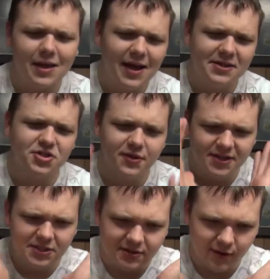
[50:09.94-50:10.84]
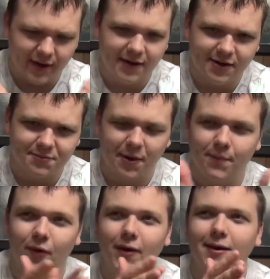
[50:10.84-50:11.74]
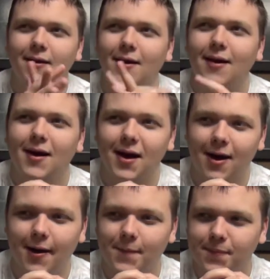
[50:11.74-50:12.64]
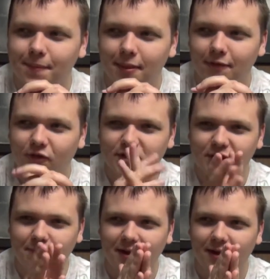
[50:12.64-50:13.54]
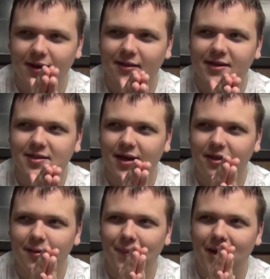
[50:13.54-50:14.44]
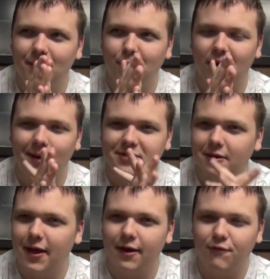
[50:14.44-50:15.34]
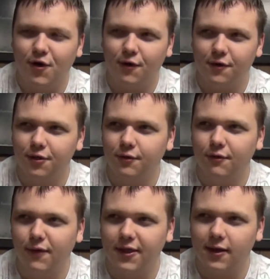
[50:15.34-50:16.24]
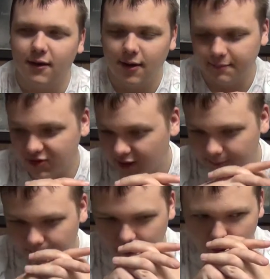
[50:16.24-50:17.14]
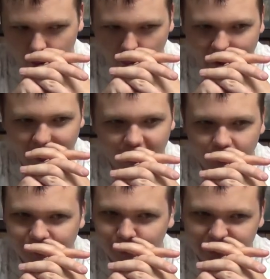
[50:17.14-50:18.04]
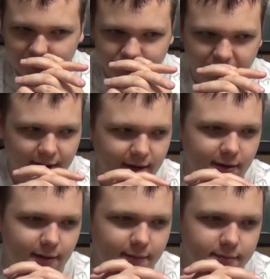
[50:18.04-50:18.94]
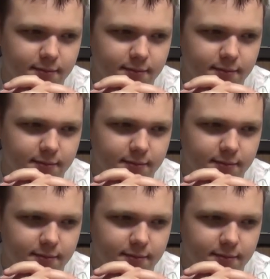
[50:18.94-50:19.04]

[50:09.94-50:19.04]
And so okay, here's my point. For something like this, I think maybe perhaps a lot of Call of Cthulhu, I think it comes up, where you as a player,